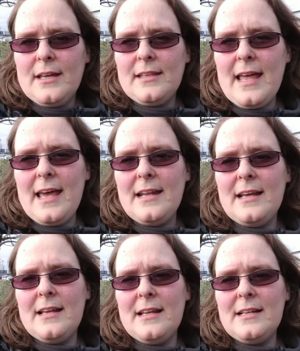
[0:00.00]

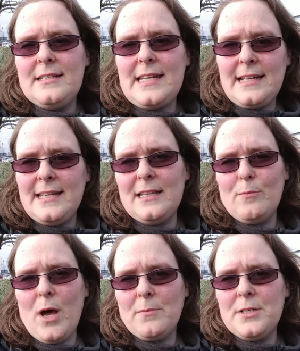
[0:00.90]
then setting
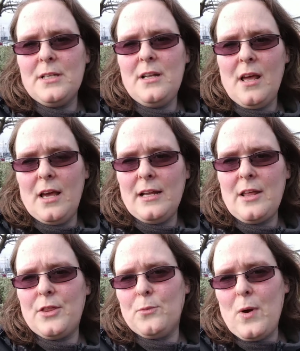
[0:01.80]
them up to learn
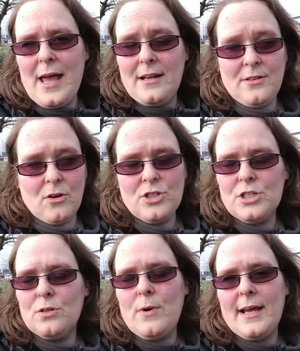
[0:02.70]
the way, not
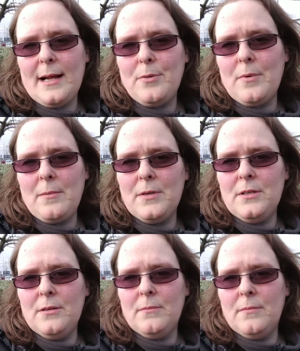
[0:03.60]
just the way an Apple Mac
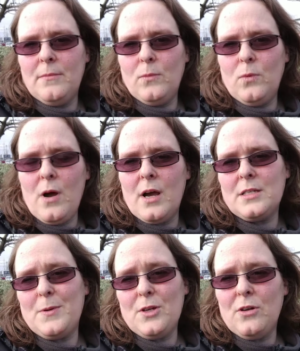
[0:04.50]

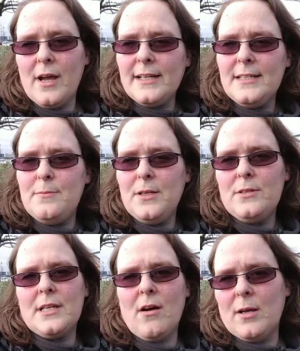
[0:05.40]
works, but you're likely to be
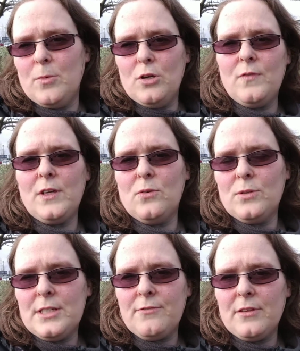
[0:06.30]
using iMovie and all
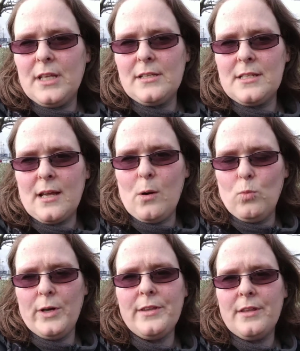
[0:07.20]
the different things that
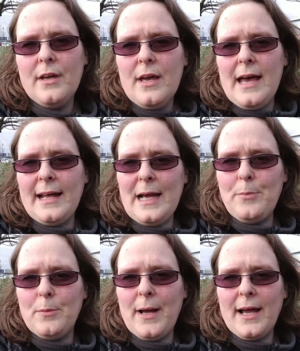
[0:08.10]
come with an
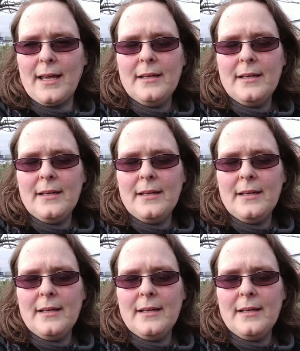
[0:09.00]
Apple Mac,